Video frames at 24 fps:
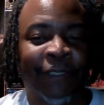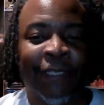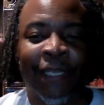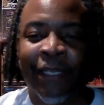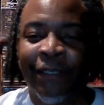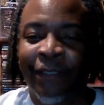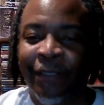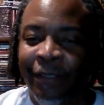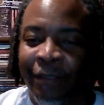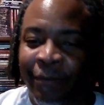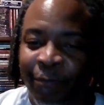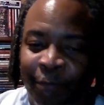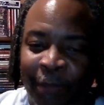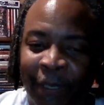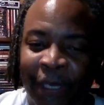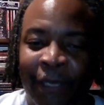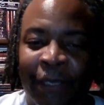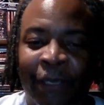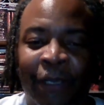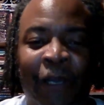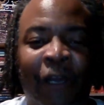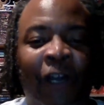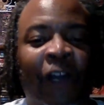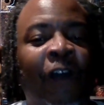and that didn't
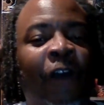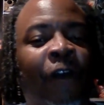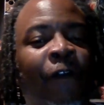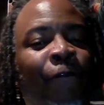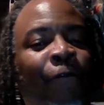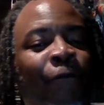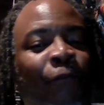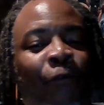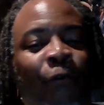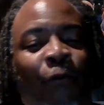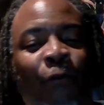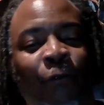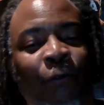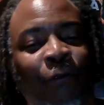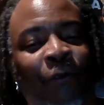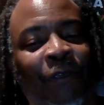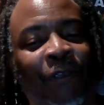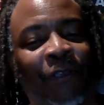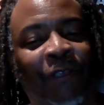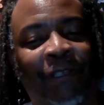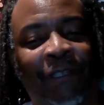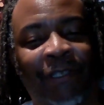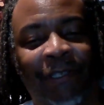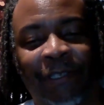pay off, or
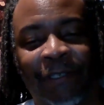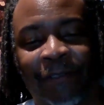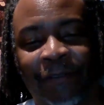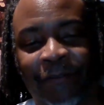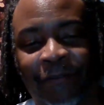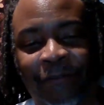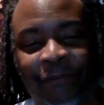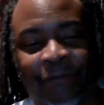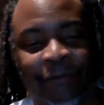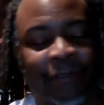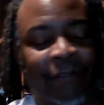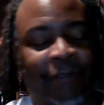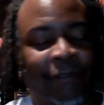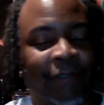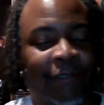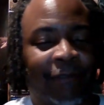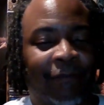it's